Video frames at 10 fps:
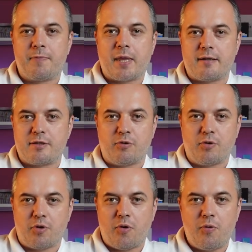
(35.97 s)
as you
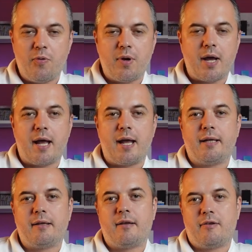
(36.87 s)
grow,
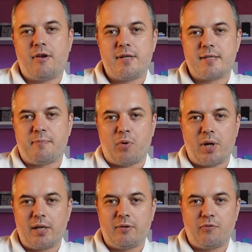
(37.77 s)
and there is a
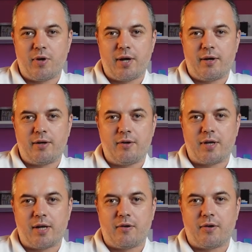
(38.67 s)
point where you
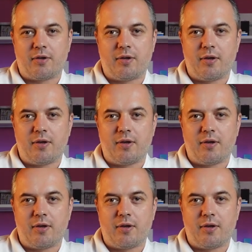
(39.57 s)
cannot